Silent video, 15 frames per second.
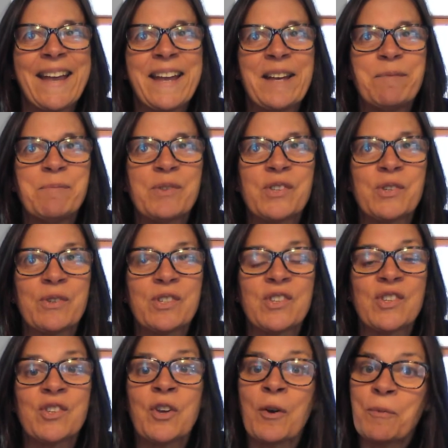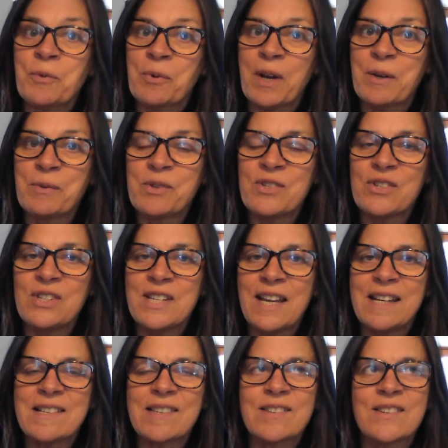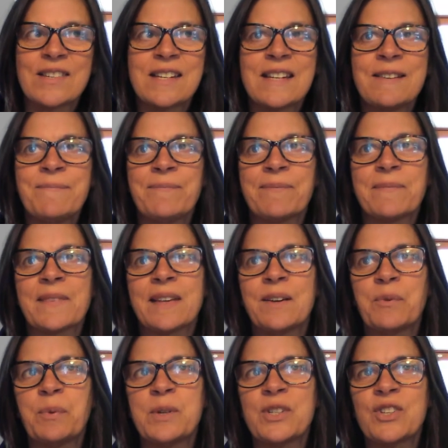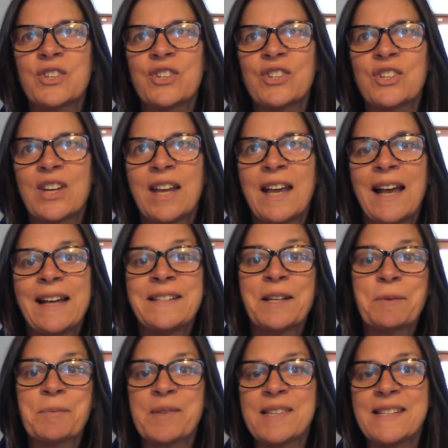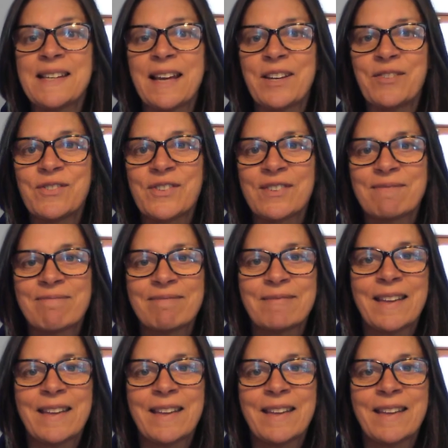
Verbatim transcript: Um, so it stopped what I was doing yesterday, which had ups and downs.